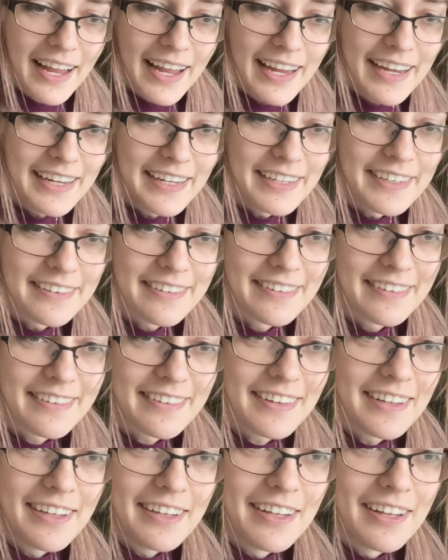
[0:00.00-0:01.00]
It's
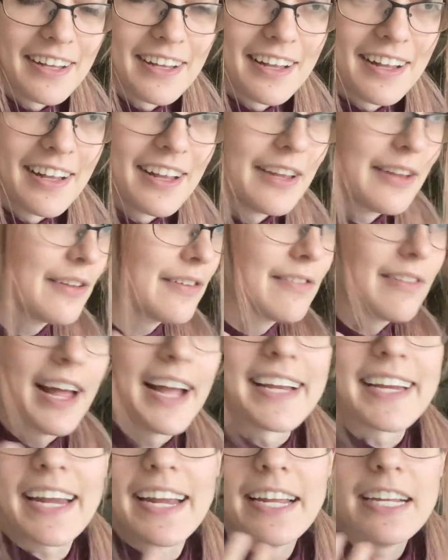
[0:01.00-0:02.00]

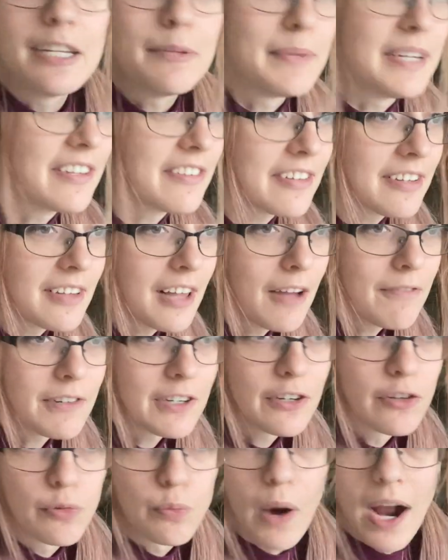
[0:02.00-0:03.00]
like enemies to
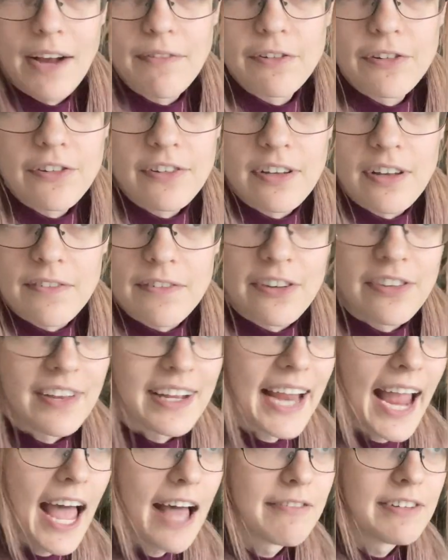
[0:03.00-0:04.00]
lovers, rivals to lovers,
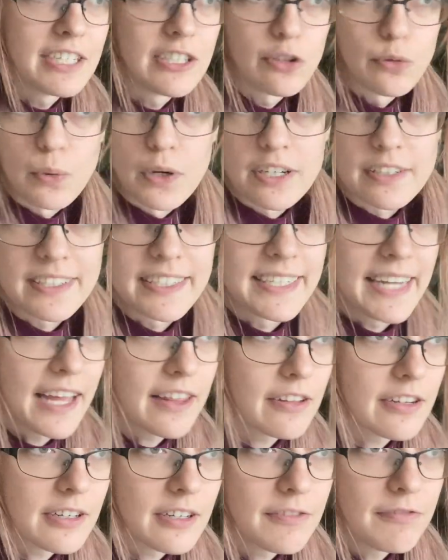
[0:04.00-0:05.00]
like having to work
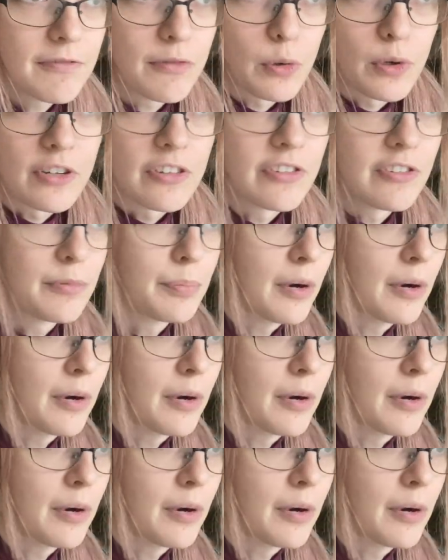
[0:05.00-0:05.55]
together, forced